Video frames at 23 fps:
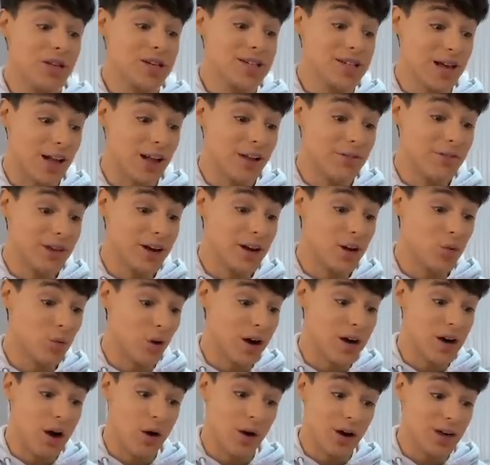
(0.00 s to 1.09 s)
is salivating
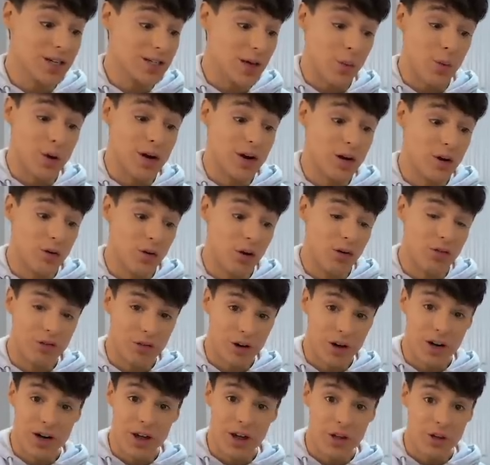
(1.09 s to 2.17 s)
right now because I want to go
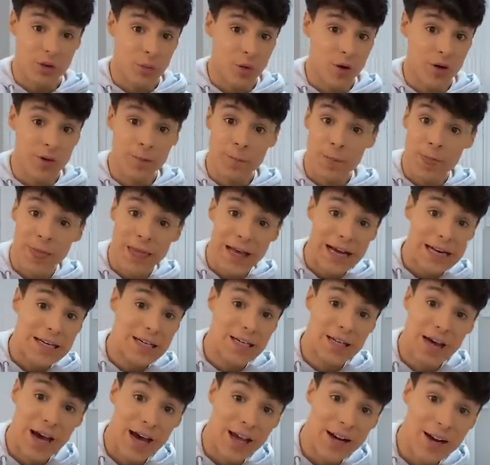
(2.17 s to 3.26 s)
for another one.
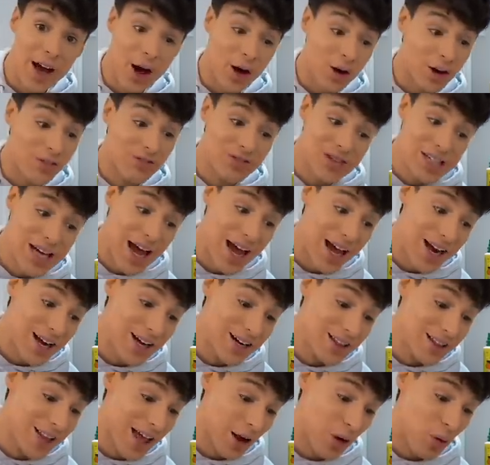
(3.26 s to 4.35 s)
10 out of
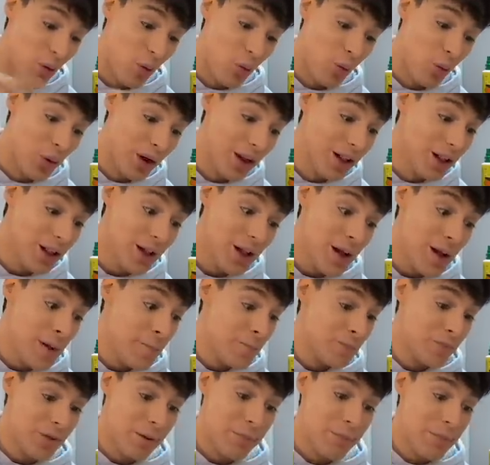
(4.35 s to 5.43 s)
10, like, will
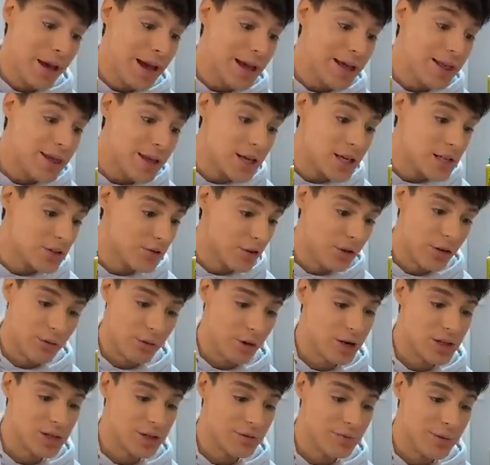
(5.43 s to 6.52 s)
make this for the
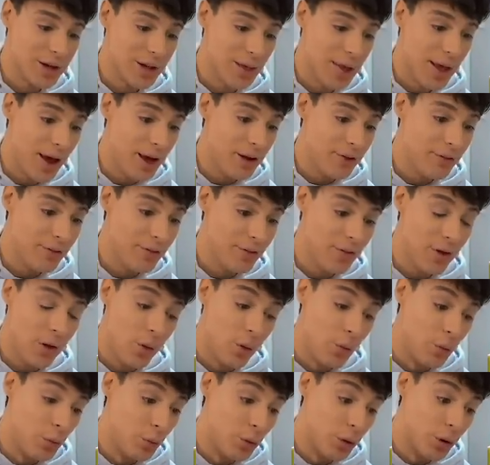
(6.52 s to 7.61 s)
rest of my life
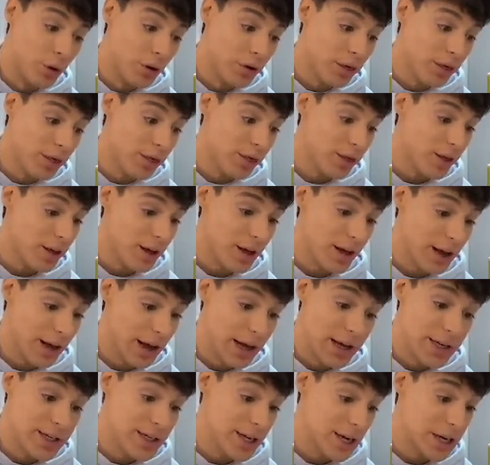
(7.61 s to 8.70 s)
worth
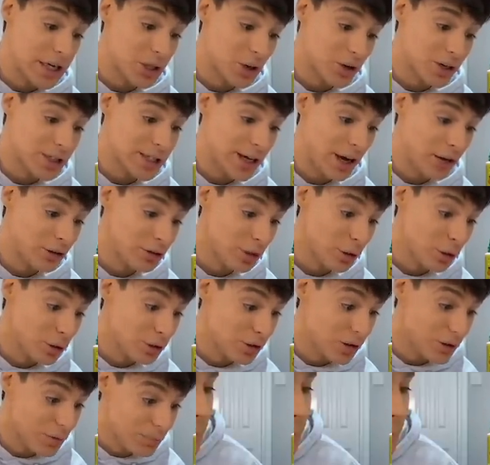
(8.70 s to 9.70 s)
a TikTok download.